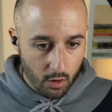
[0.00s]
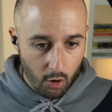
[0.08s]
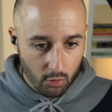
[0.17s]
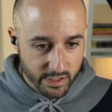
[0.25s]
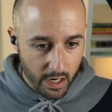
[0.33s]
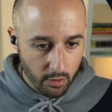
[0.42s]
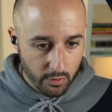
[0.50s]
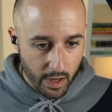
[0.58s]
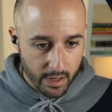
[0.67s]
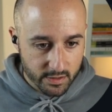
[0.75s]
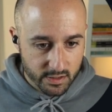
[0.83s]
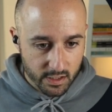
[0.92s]
hold down,
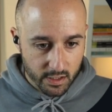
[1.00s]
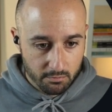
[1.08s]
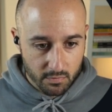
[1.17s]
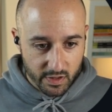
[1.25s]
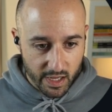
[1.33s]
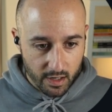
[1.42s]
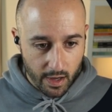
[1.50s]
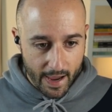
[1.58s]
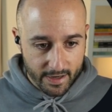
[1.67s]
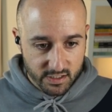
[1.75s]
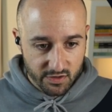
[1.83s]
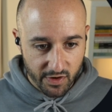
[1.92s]
and then
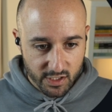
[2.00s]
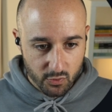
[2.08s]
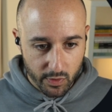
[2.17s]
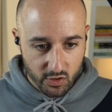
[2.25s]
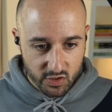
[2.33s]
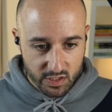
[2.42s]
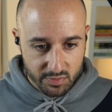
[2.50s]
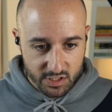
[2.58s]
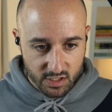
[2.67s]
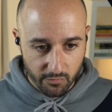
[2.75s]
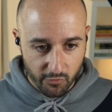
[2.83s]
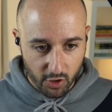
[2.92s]
activate Windows
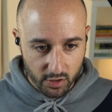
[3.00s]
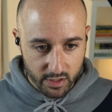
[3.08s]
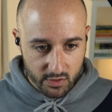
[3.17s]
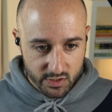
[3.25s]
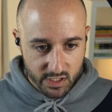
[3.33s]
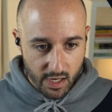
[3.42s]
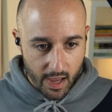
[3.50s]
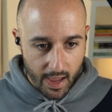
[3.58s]
Subsystem for Linux